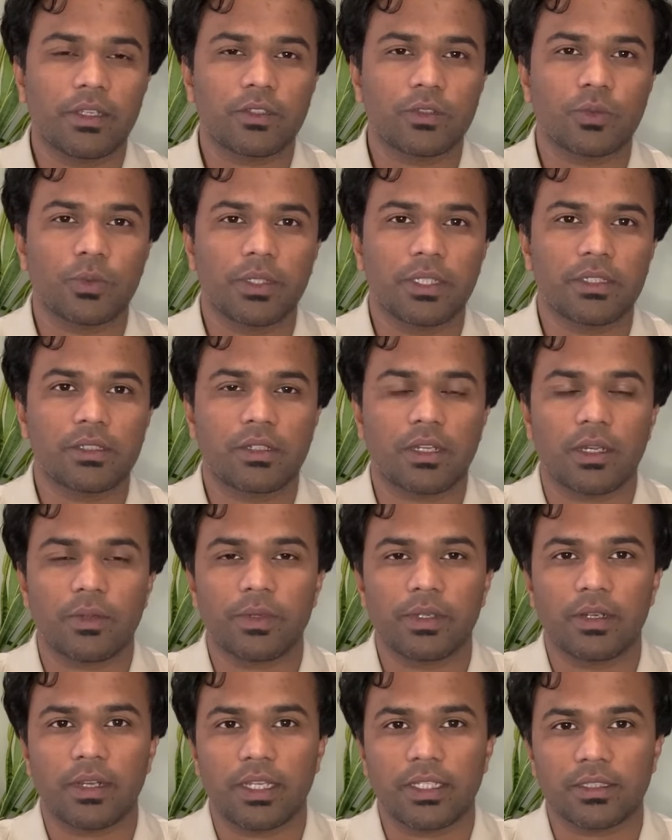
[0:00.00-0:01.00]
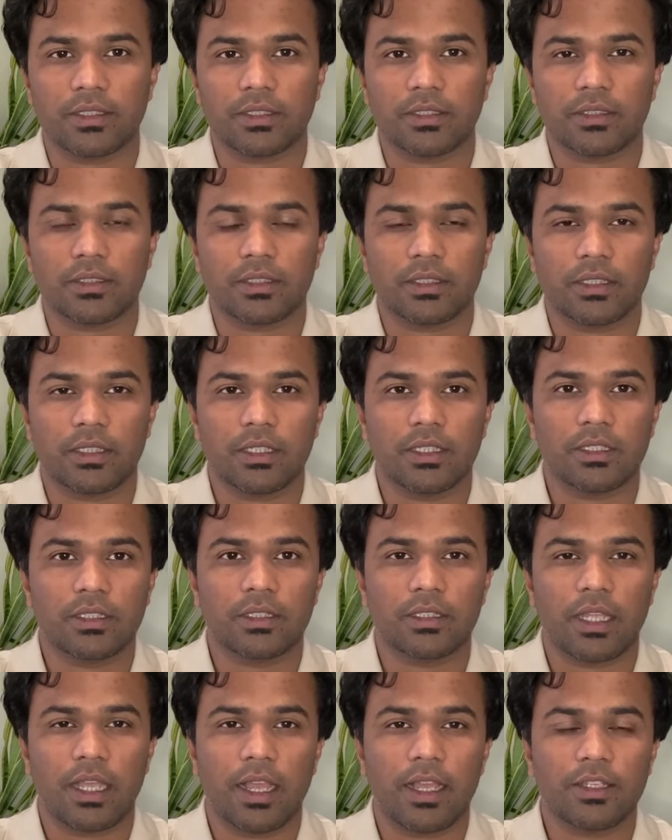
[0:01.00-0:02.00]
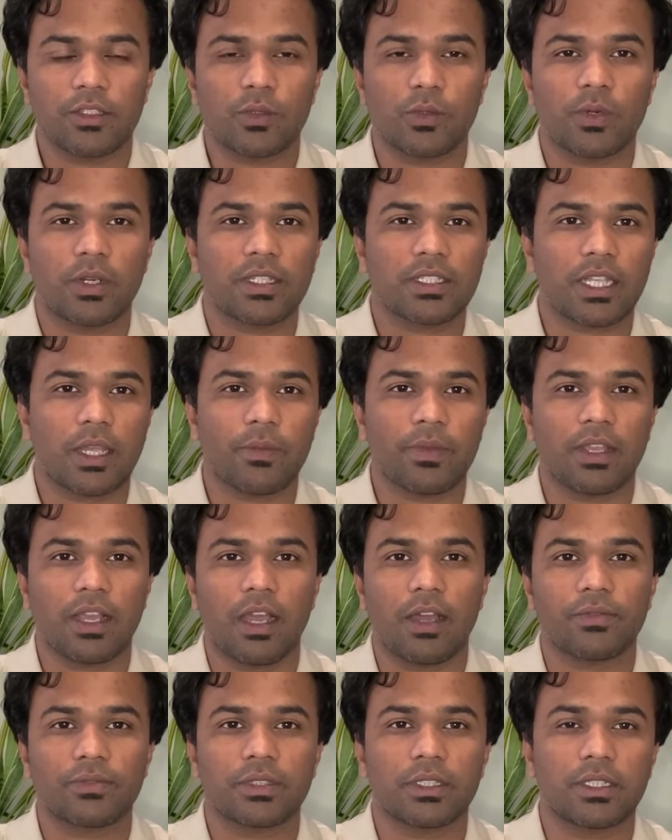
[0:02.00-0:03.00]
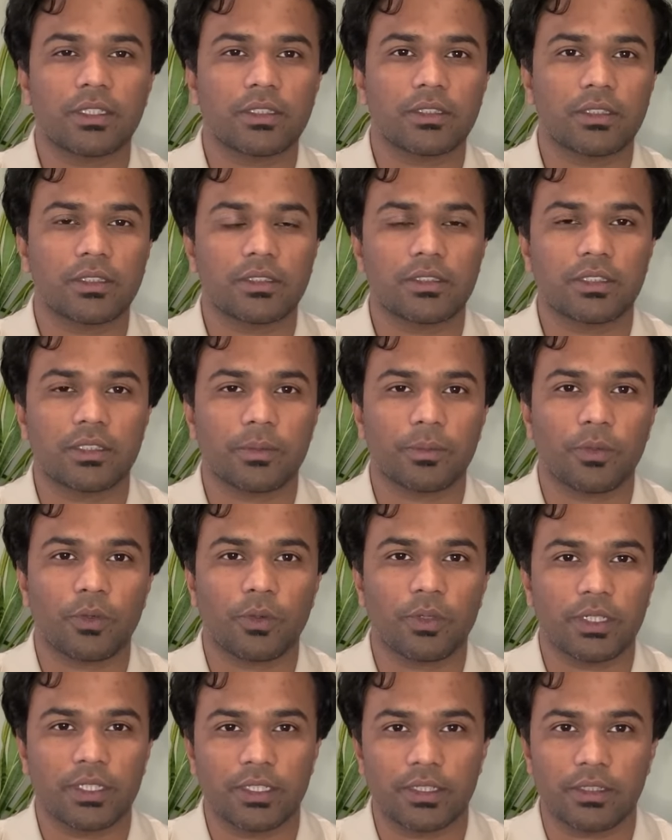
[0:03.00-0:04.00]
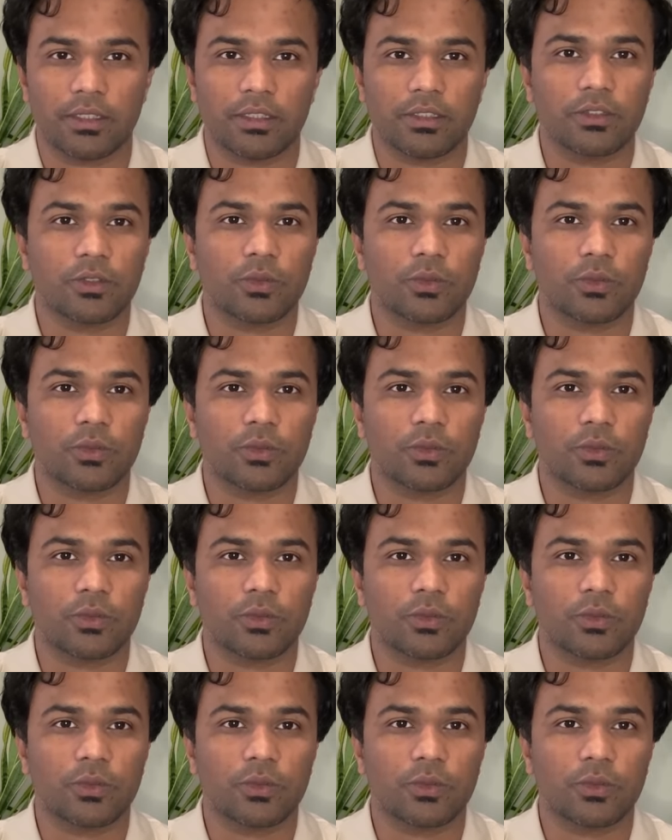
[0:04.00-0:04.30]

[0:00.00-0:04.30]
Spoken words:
a Swedish driving license is as good as having half citizenship over here in